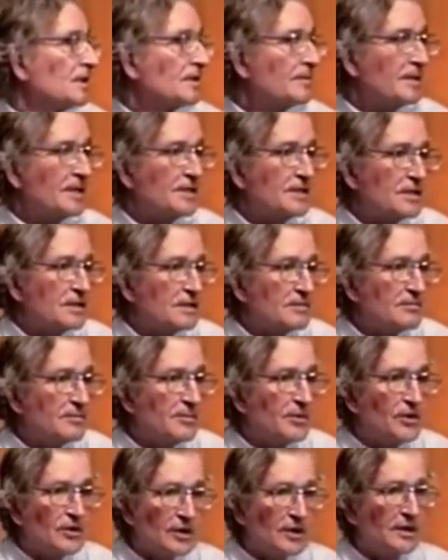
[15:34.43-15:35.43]
And that's just
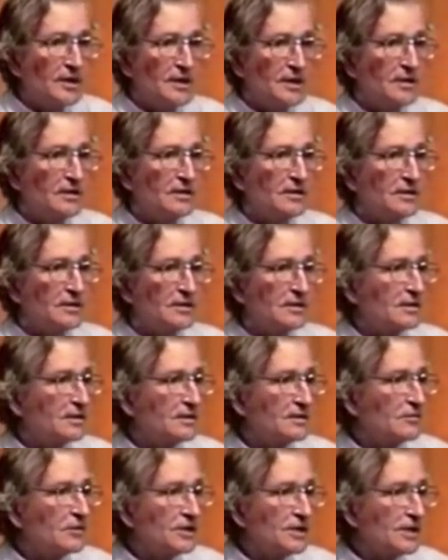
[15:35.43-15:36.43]
pure, you know,
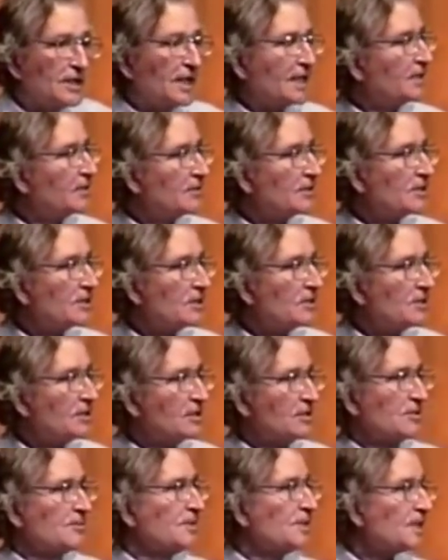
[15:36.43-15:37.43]
what's it got to do with
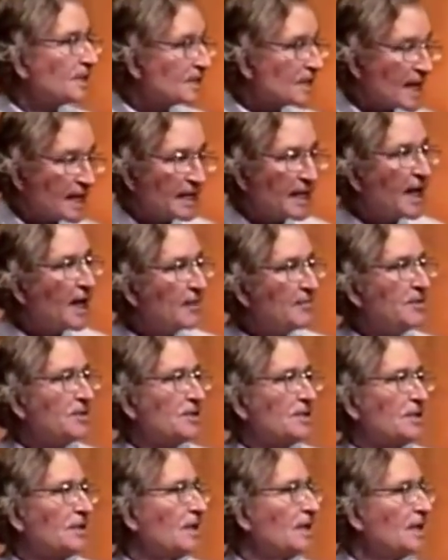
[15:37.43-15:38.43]
socialism? It's the exact
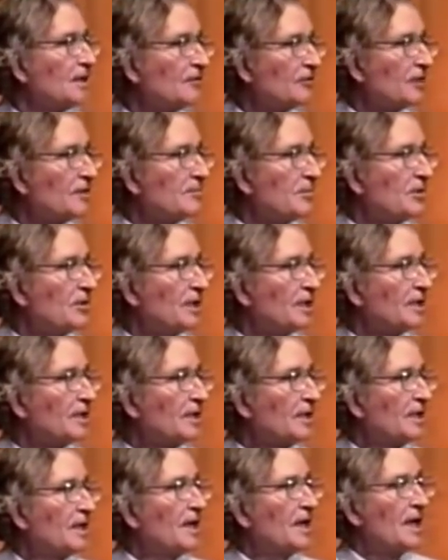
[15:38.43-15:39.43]
opposite on every point.
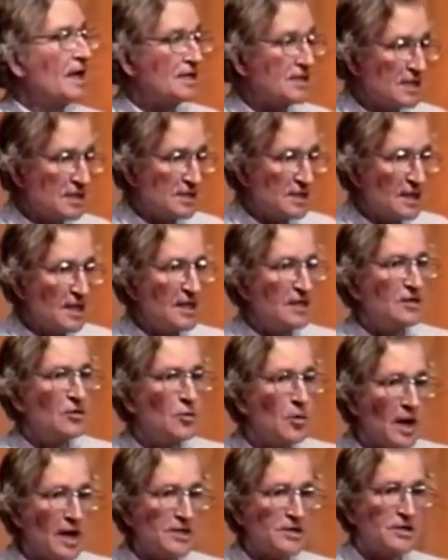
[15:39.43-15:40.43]
As I say,
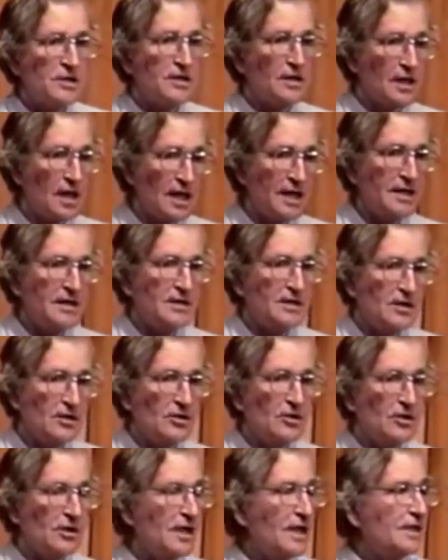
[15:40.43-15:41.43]
the West liked to
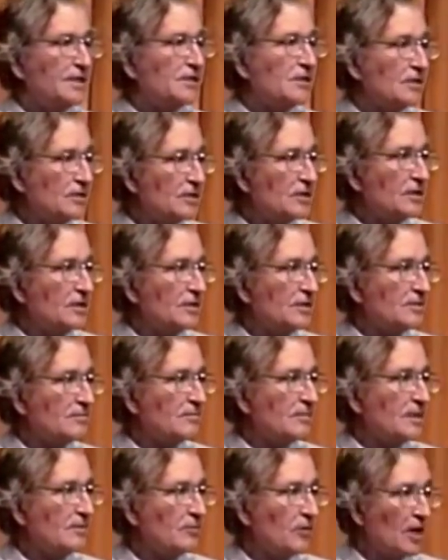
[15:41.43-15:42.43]
call that
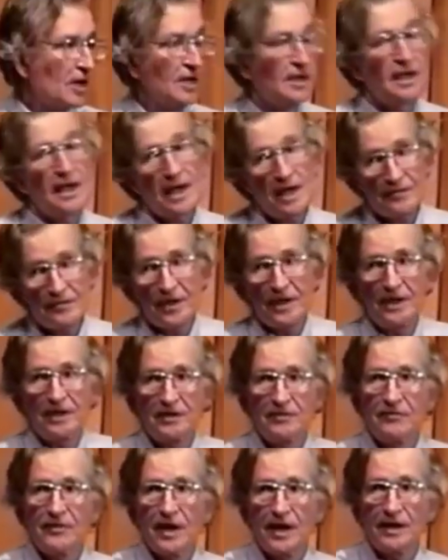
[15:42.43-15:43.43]
socialism while laughing
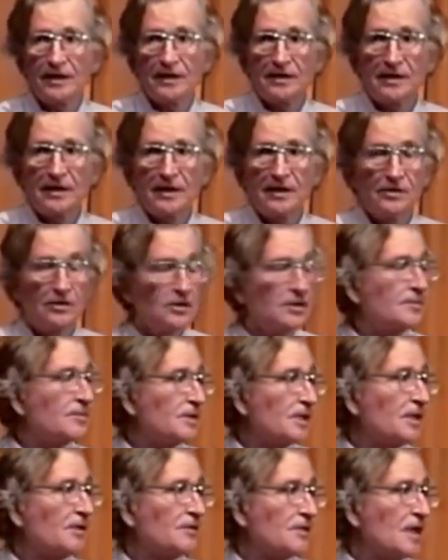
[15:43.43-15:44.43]
at the fact that they called
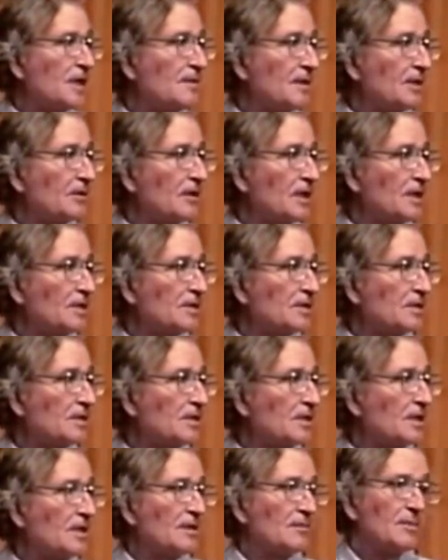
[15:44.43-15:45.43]
themselves Democrats.
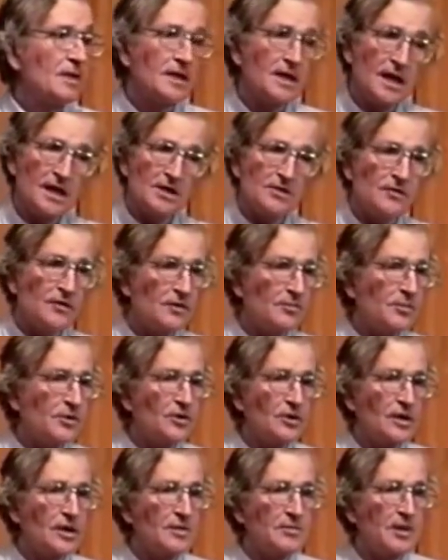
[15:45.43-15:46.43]
But that's for
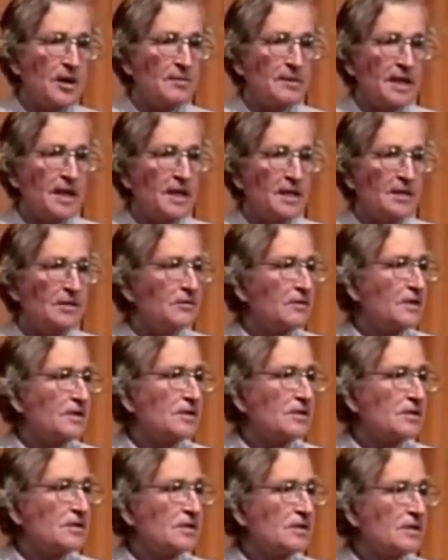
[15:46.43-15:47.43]
purely propaganda
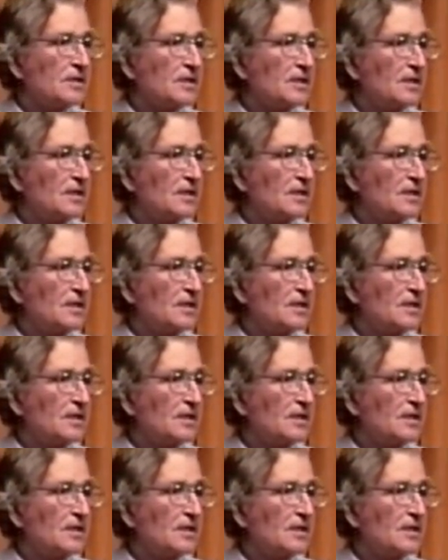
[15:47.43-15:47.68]
reasons.